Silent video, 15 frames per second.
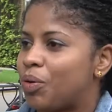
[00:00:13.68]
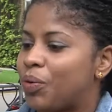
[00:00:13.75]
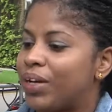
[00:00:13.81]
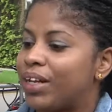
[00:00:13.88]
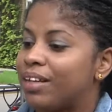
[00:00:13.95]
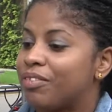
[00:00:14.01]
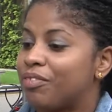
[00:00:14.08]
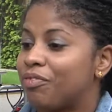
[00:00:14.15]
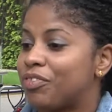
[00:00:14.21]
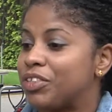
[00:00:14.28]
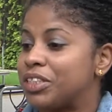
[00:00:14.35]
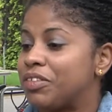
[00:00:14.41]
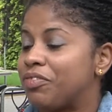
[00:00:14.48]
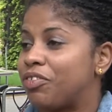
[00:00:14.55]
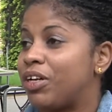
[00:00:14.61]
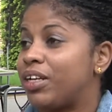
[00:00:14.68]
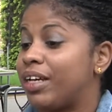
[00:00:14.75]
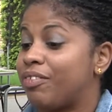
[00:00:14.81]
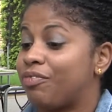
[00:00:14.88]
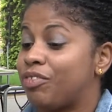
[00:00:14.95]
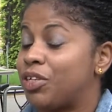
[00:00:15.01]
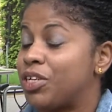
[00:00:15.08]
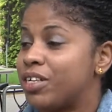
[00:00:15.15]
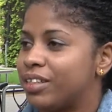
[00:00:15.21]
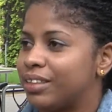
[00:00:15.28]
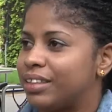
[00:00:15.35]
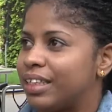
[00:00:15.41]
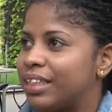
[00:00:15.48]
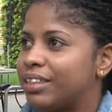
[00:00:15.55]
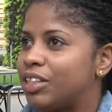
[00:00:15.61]
Well, first of all, I've learned
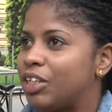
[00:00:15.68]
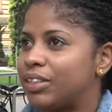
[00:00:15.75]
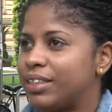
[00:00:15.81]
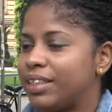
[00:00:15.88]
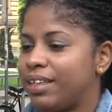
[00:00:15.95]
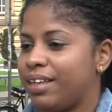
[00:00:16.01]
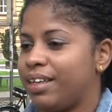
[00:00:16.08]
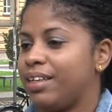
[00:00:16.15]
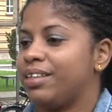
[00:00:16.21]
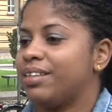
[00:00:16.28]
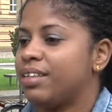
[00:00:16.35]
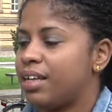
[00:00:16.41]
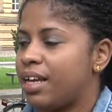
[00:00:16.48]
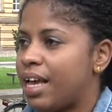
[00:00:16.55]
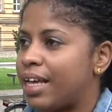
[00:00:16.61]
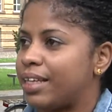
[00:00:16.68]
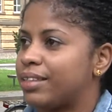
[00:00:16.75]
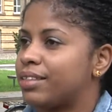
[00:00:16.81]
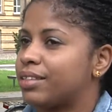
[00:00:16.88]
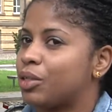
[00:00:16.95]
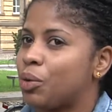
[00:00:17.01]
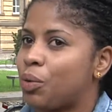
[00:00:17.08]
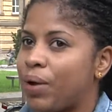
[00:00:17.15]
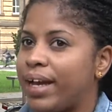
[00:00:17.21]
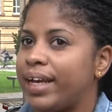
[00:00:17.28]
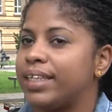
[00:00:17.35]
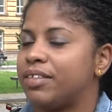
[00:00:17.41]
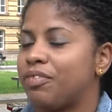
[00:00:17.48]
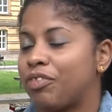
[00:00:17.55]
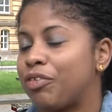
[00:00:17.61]
that Göttingen had
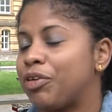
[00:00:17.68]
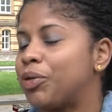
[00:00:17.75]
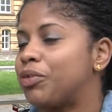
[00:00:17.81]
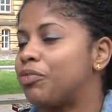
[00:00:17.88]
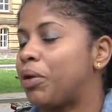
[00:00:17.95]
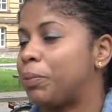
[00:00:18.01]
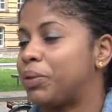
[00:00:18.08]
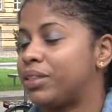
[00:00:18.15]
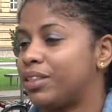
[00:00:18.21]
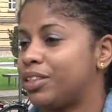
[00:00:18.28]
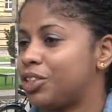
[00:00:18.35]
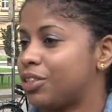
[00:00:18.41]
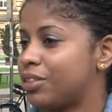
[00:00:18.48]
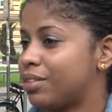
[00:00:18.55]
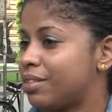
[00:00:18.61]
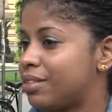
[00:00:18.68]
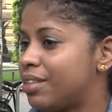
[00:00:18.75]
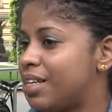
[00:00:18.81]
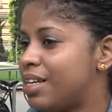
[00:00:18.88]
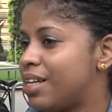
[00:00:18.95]
quite a very good reputation.